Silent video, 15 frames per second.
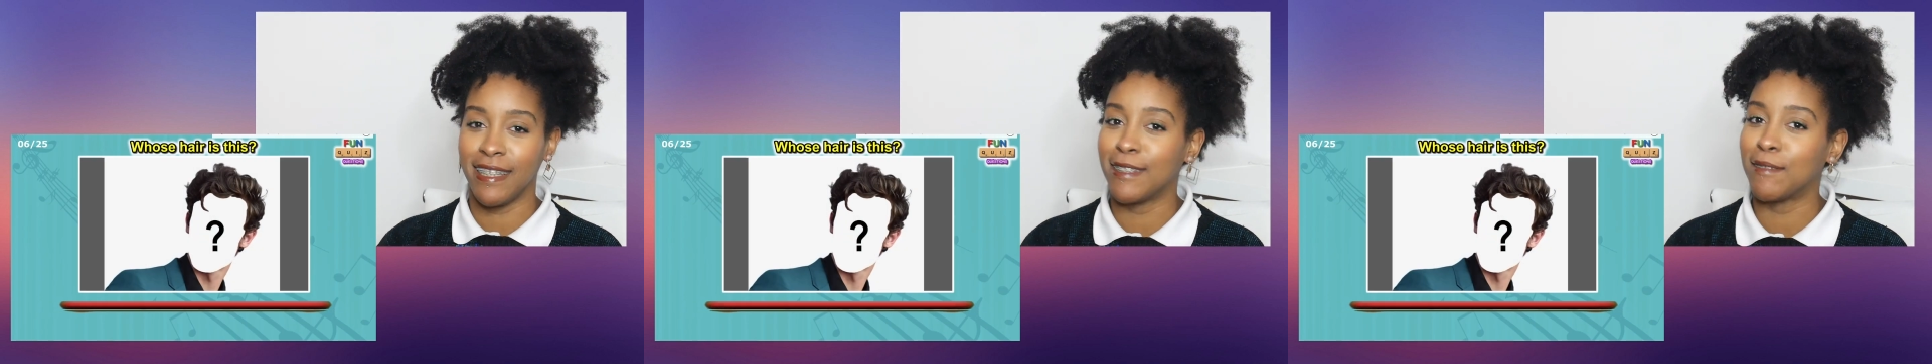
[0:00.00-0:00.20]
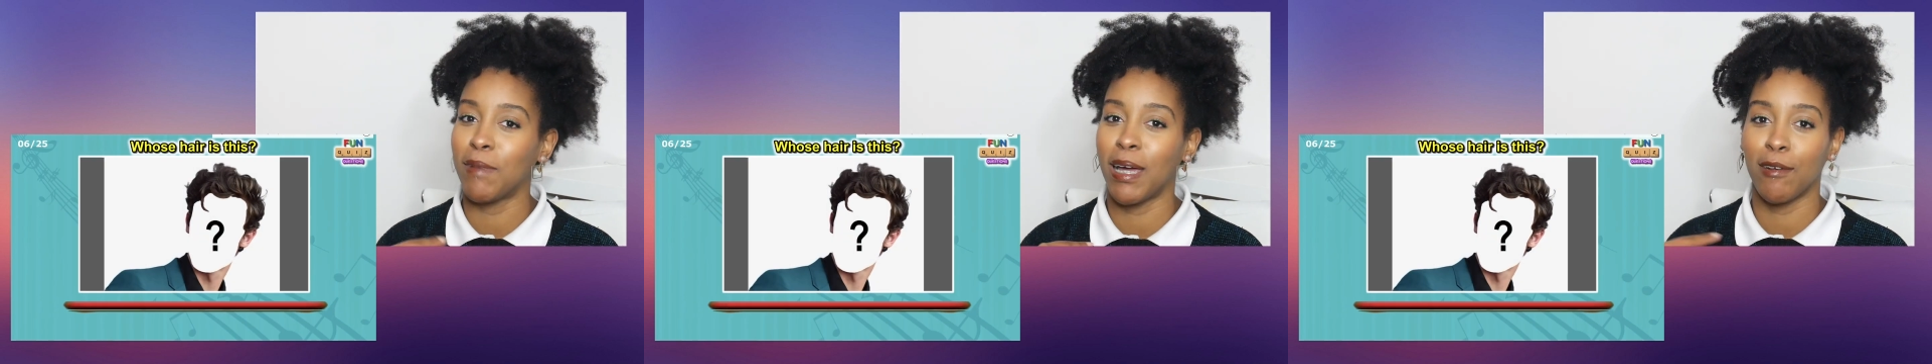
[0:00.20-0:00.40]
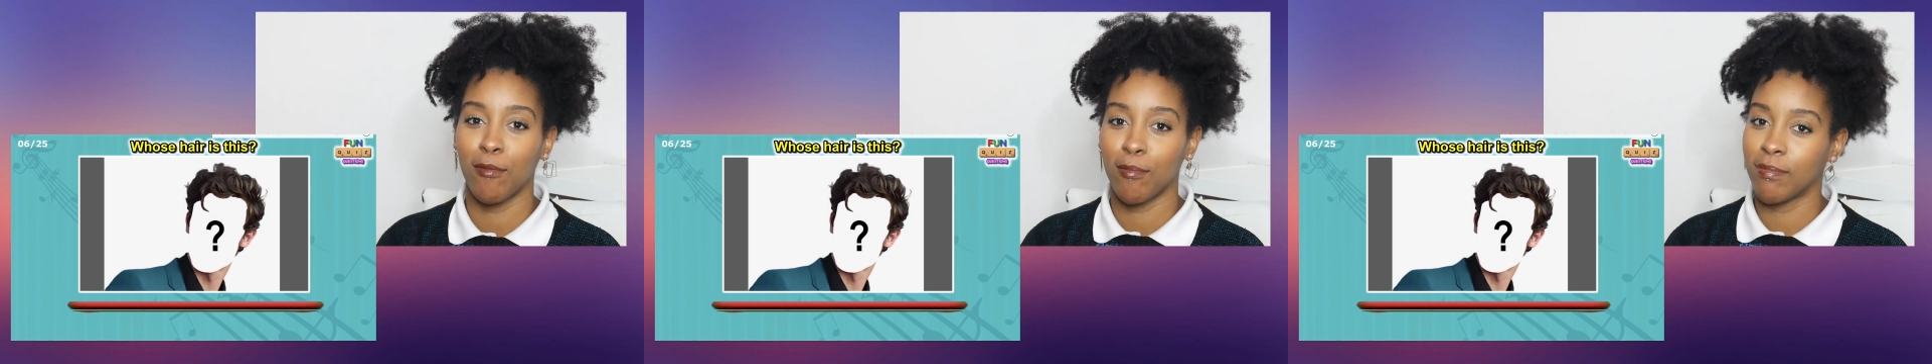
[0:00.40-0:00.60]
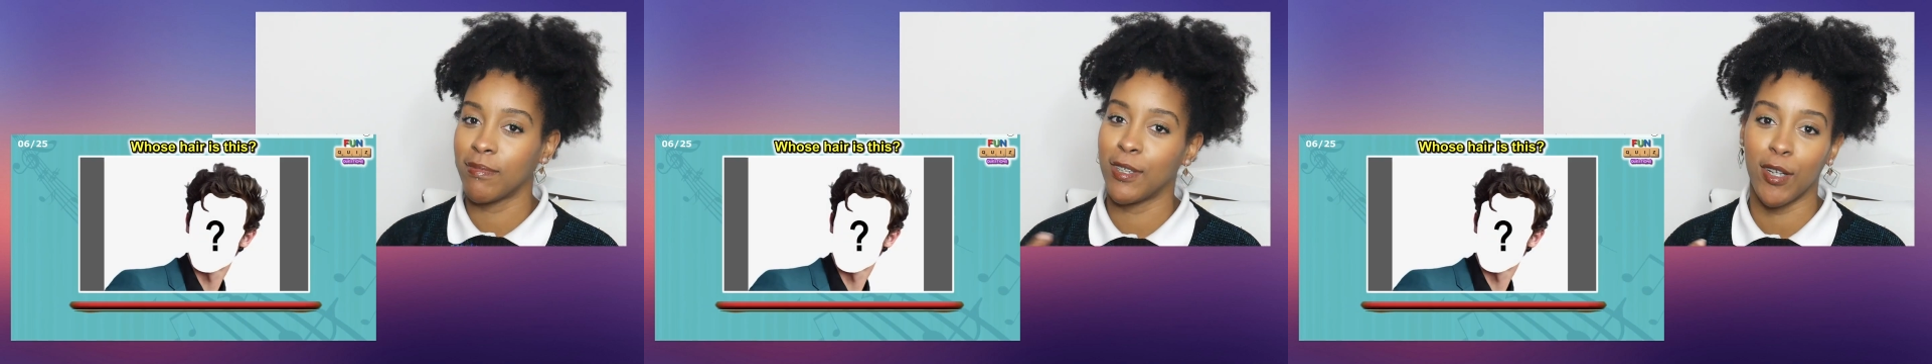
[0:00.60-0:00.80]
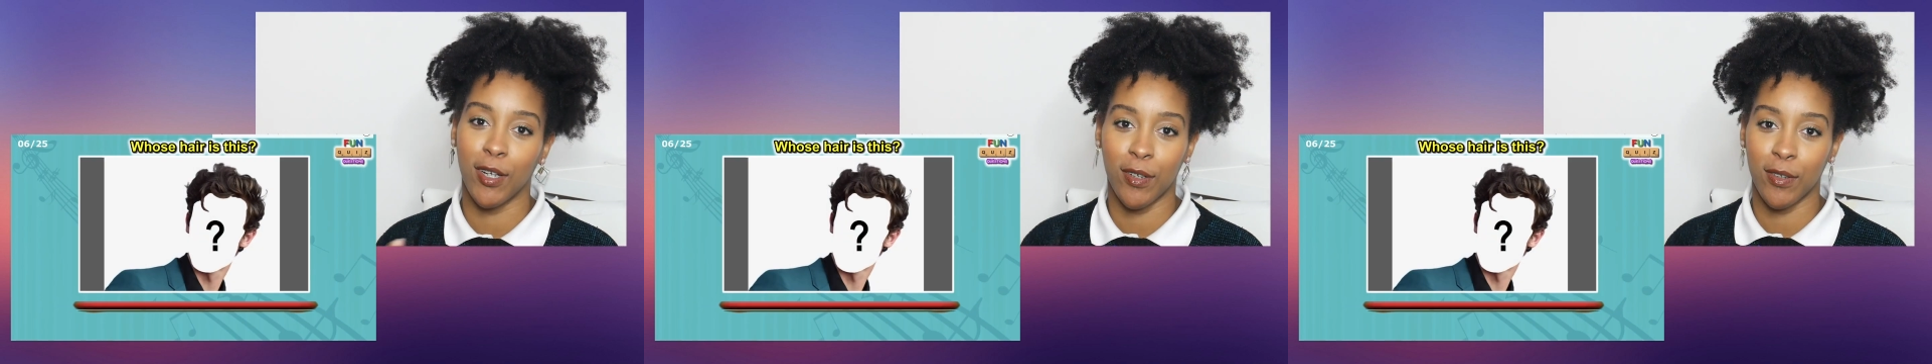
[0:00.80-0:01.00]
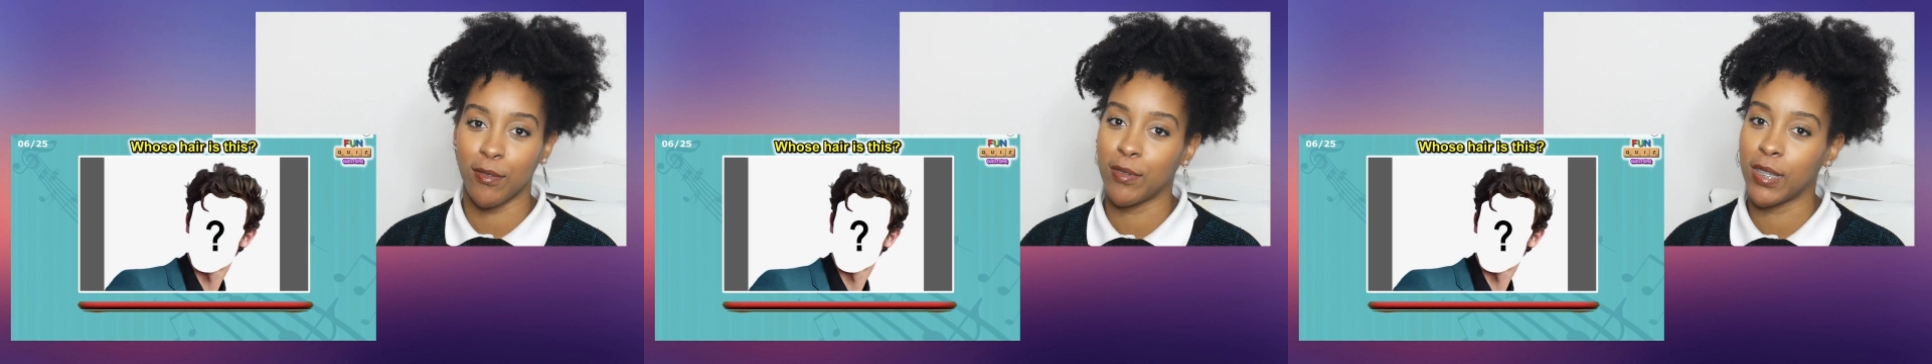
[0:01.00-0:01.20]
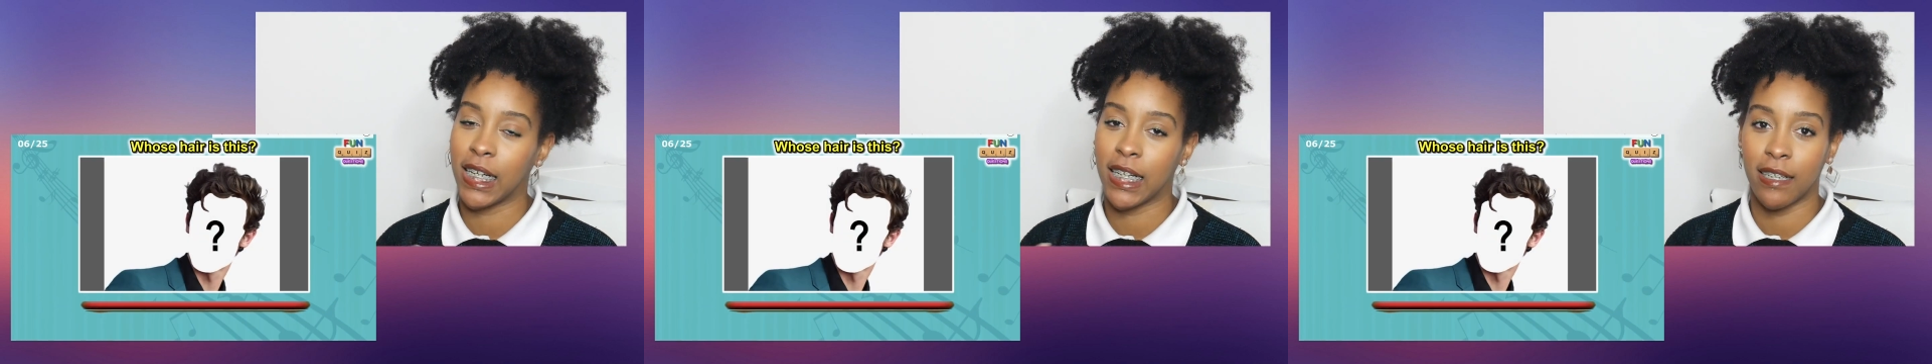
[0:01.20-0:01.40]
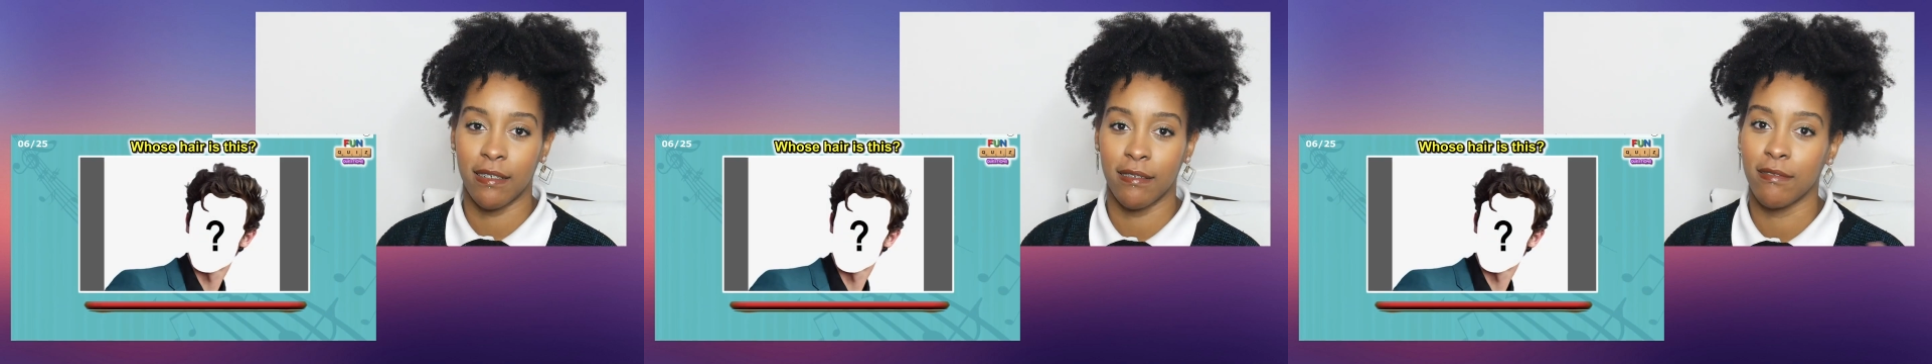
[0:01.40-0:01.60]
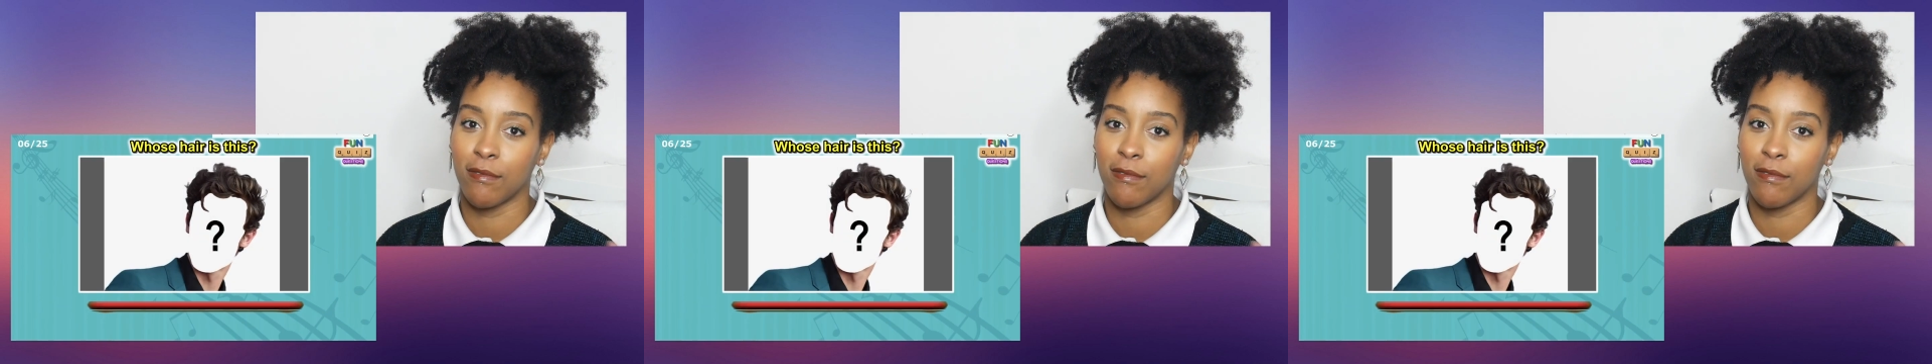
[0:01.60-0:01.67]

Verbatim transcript: It's my you know, we are